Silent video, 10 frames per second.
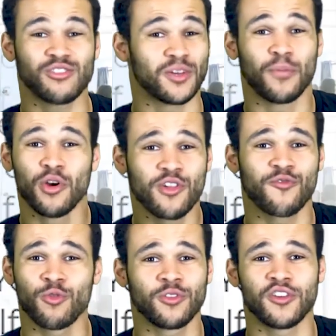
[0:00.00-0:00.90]
how to push
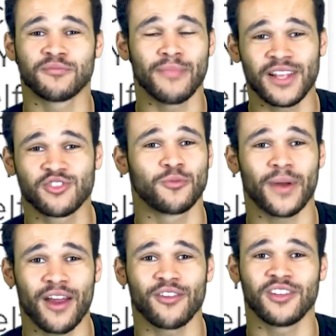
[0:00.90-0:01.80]
through all those mental
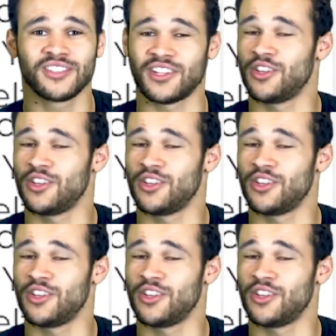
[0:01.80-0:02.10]
barriers